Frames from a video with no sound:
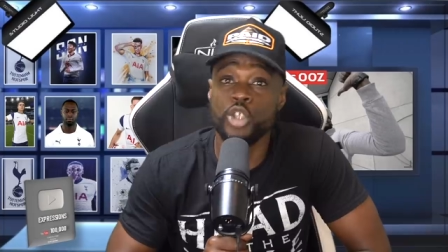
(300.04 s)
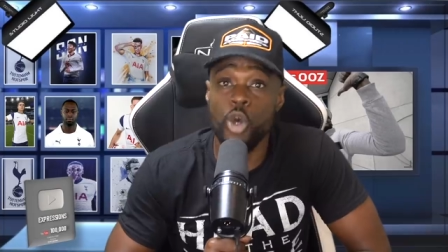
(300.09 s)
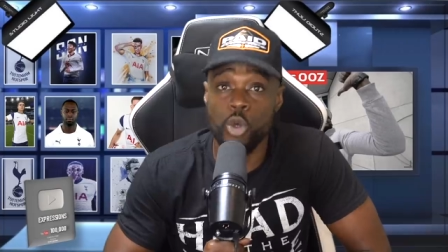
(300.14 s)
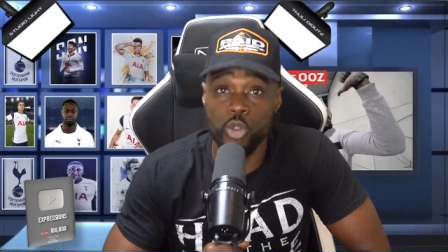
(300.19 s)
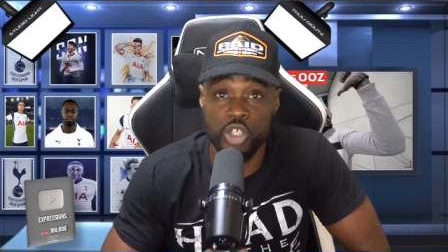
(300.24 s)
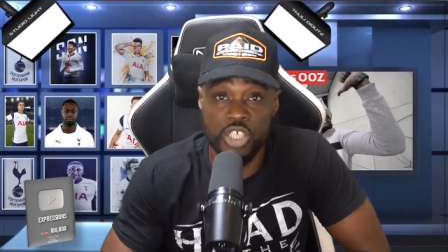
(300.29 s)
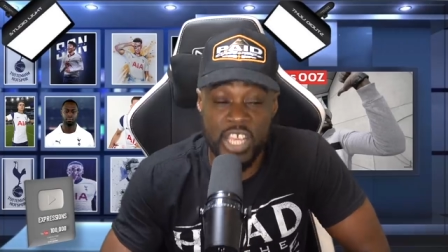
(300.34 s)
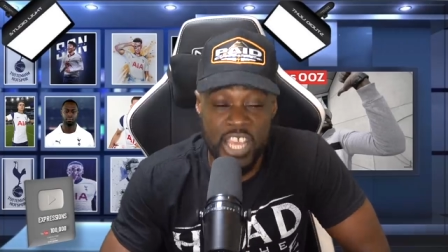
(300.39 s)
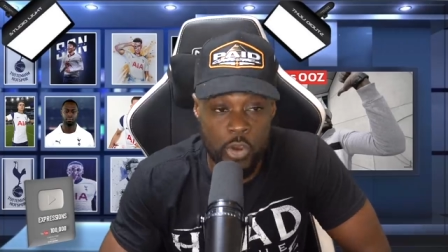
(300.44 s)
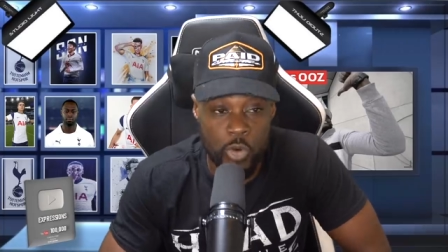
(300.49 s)
no
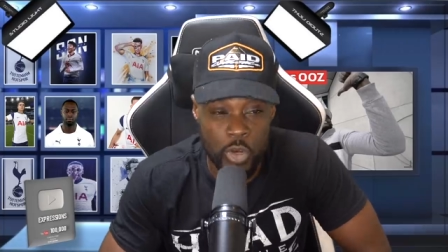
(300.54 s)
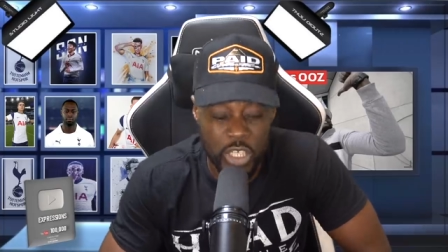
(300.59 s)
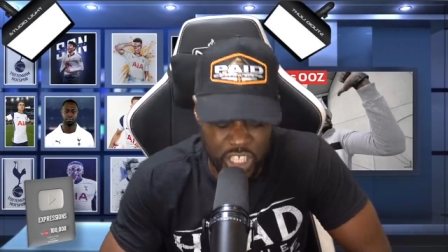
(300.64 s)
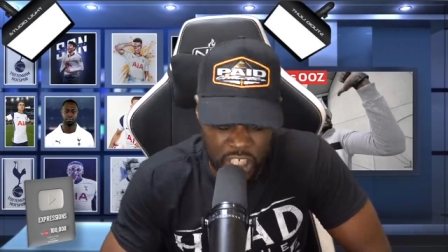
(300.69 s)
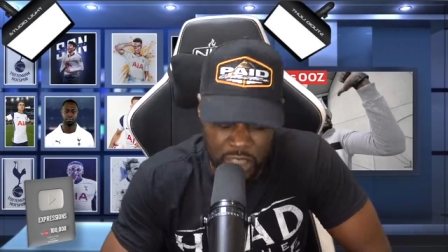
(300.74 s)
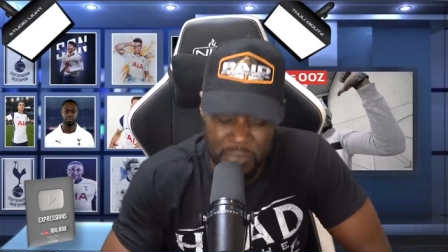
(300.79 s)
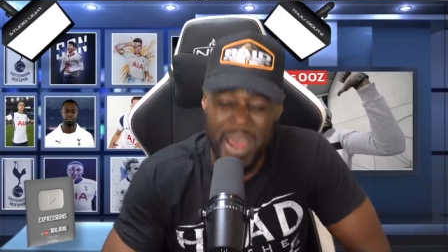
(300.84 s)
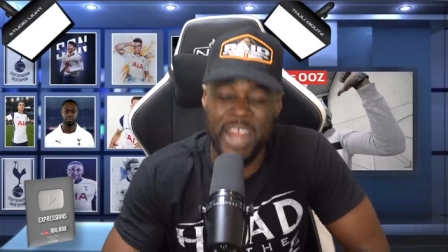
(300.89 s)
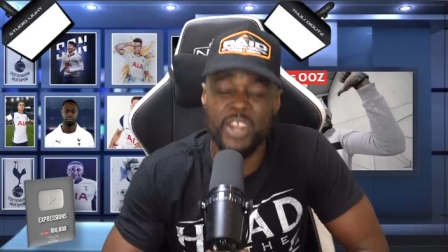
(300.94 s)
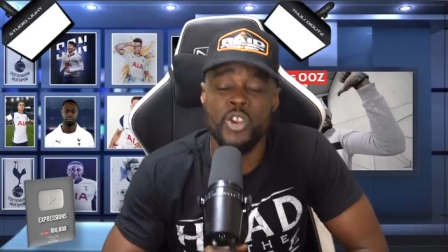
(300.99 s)
secrets
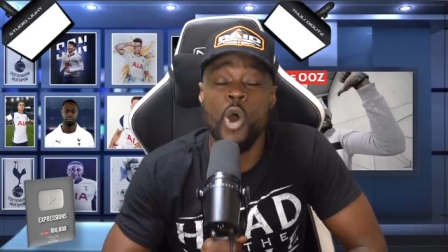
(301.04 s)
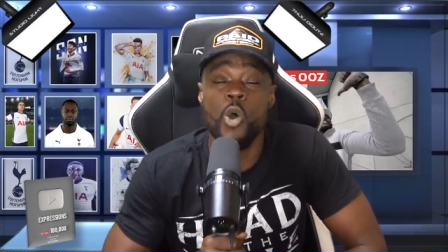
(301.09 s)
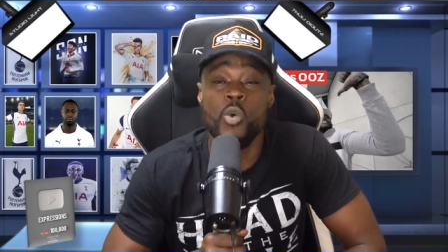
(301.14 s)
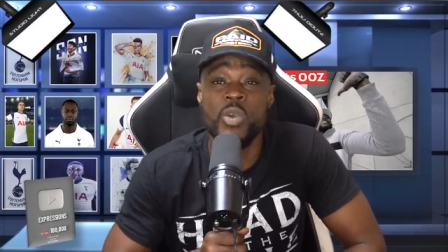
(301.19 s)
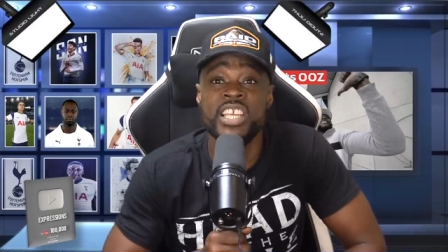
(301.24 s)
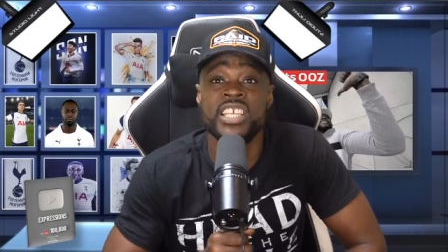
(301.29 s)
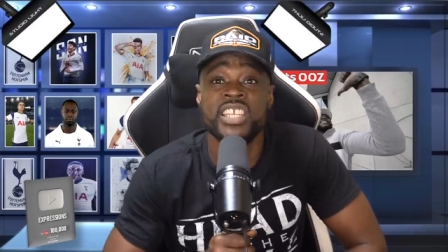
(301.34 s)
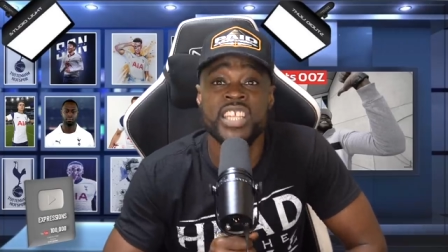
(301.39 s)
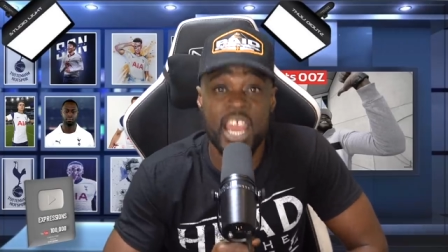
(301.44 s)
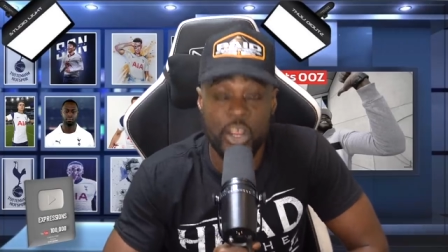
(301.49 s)
because man, know
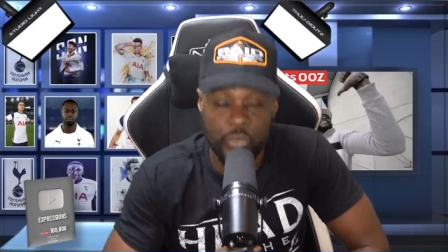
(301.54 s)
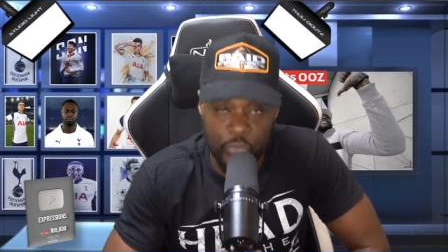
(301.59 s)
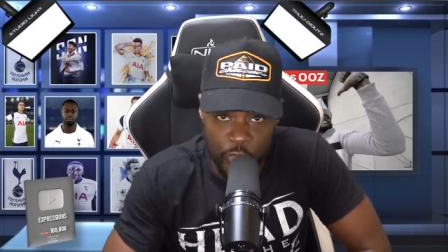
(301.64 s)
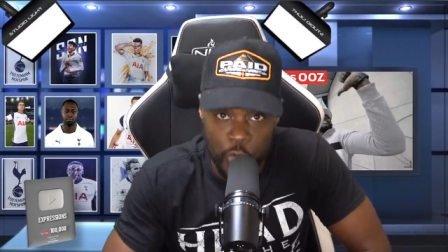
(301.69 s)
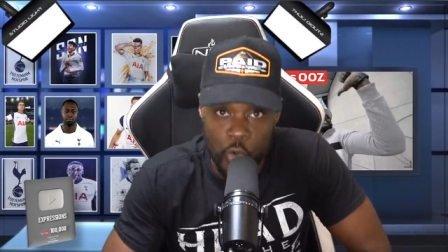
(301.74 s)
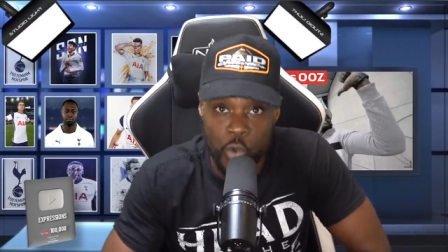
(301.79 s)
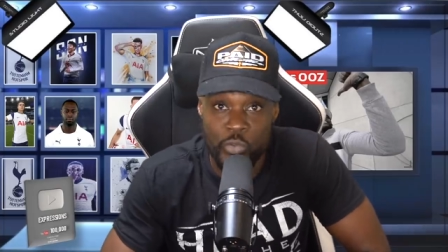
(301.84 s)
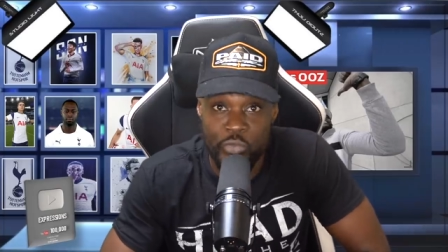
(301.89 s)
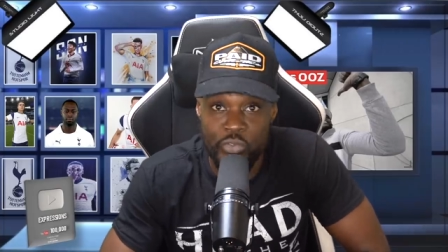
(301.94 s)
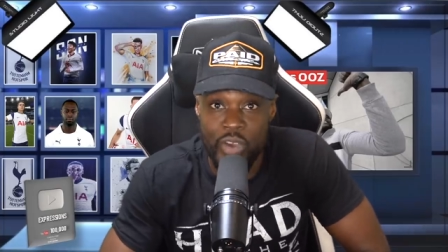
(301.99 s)
he's dead
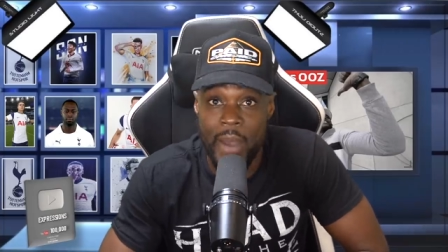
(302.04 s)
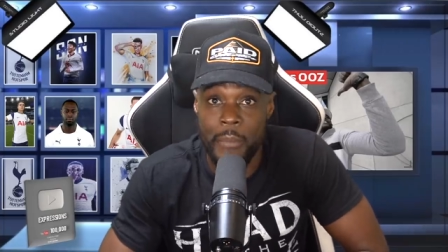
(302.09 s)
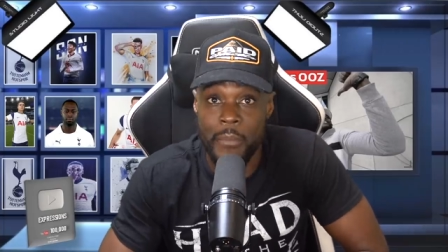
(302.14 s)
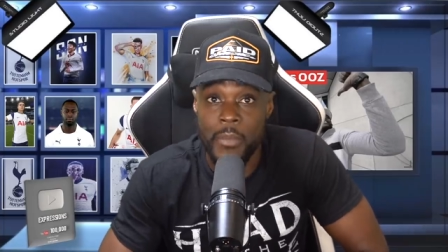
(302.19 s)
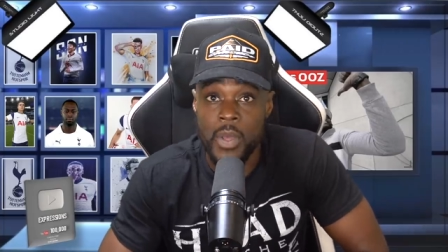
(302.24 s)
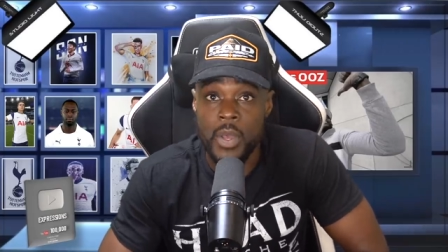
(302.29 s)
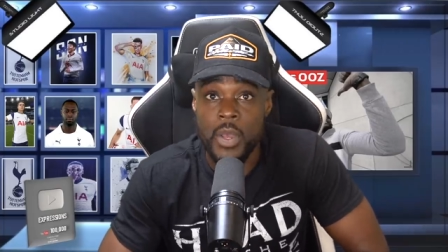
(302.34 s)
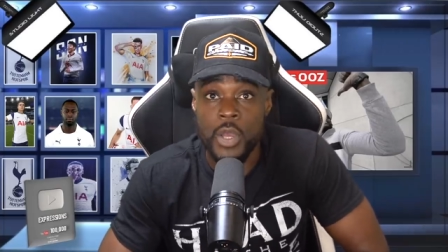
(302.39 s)
food, fam.